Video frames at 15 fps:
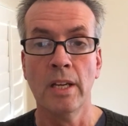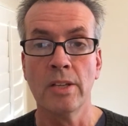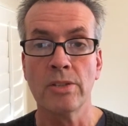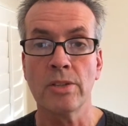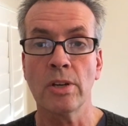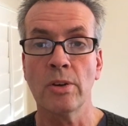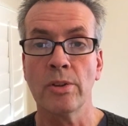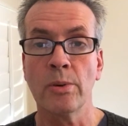
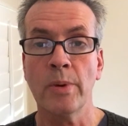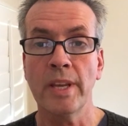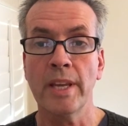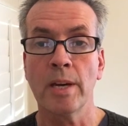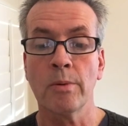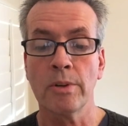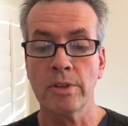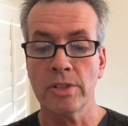So the way
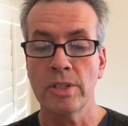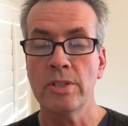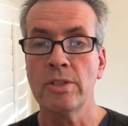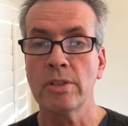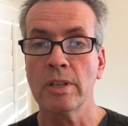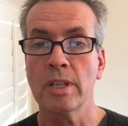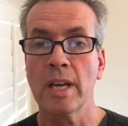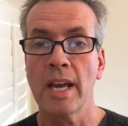that works is
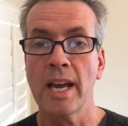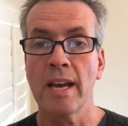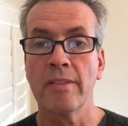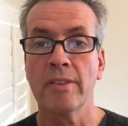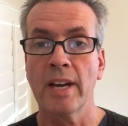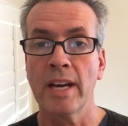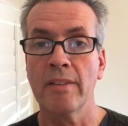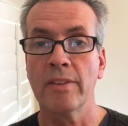you're going to
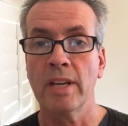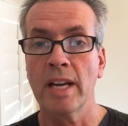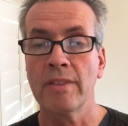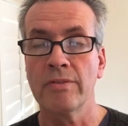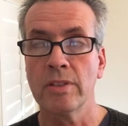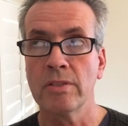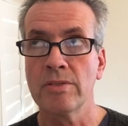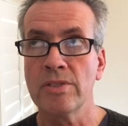have, I have an
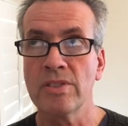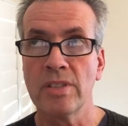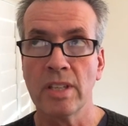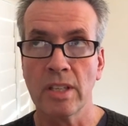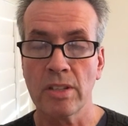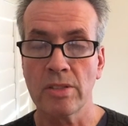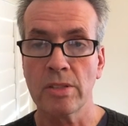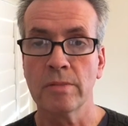iPhone
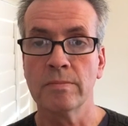6